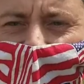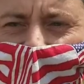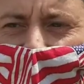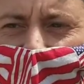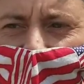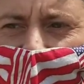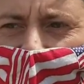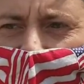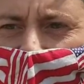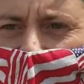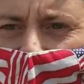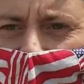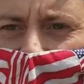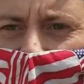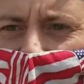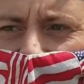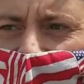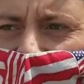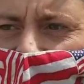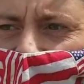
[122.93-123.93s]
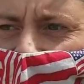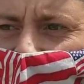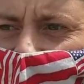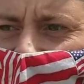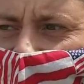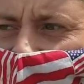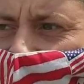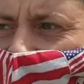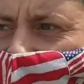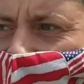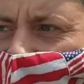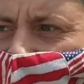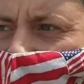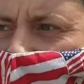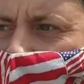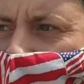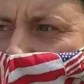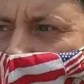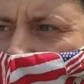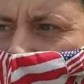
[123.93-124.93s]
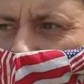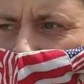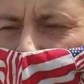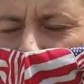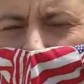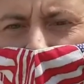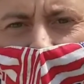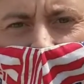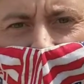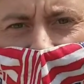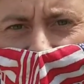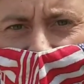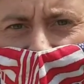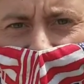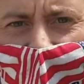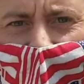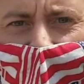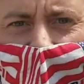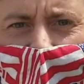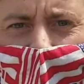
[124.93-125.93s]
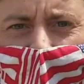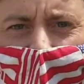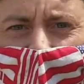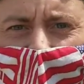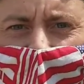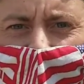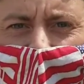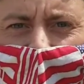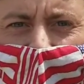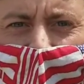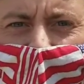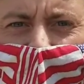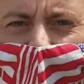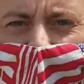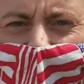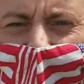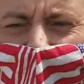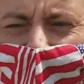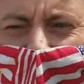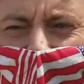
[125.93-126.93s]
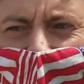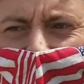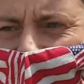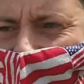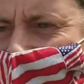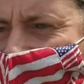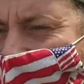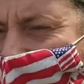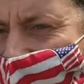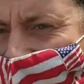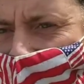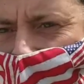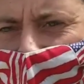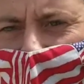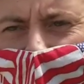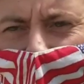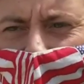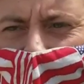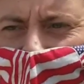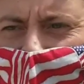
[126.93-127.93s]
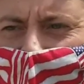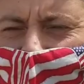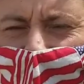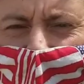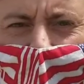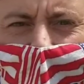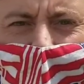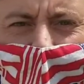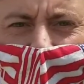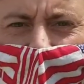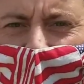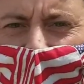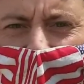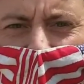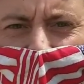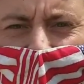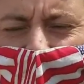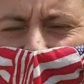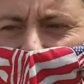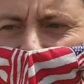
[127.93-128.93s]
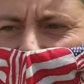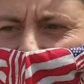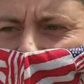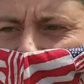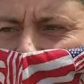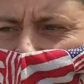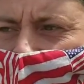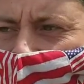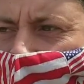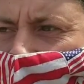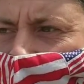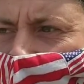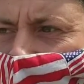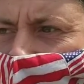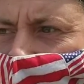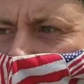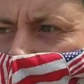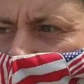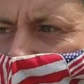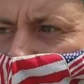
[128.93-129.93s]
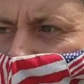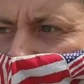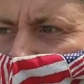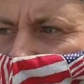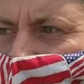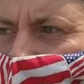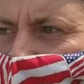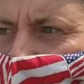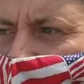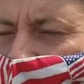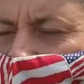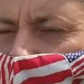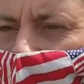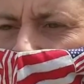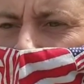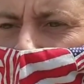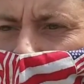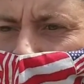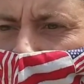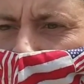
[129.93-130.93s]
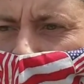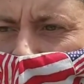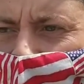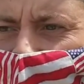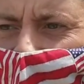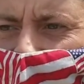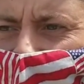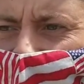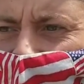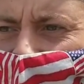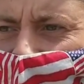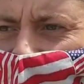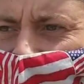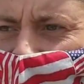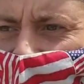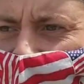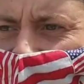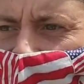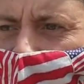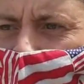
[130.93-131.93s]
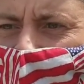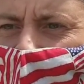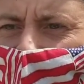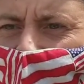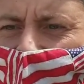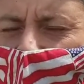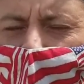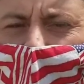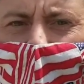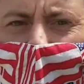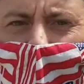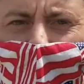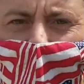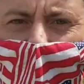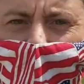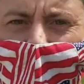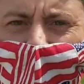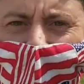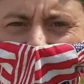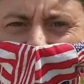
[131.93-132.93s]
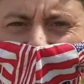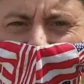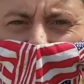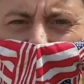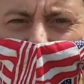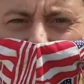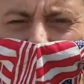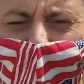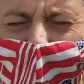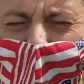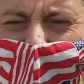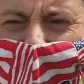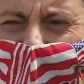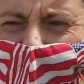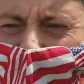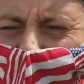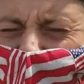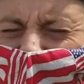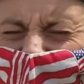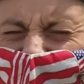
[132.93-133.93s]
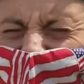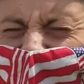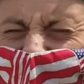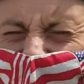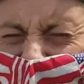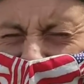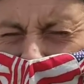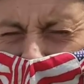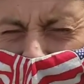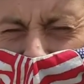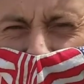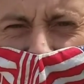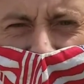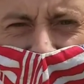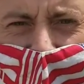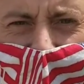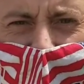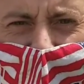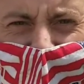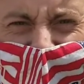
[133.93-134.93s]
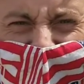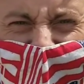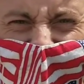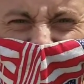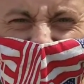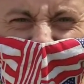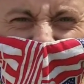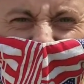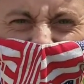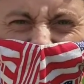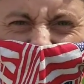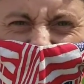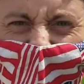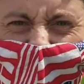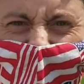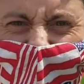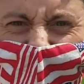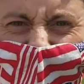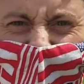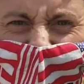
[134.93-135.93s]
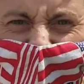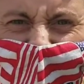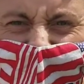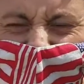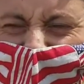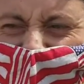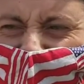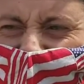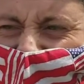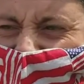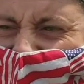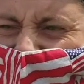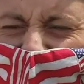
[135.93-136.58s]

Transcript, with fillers: Um, they should. And incentivize local real estate companies rather than outsourcing and bringing in, you know, uh, I know the big project that they did was outsourced by a lot of people that do, kind of like revamp cities and they go from city to city.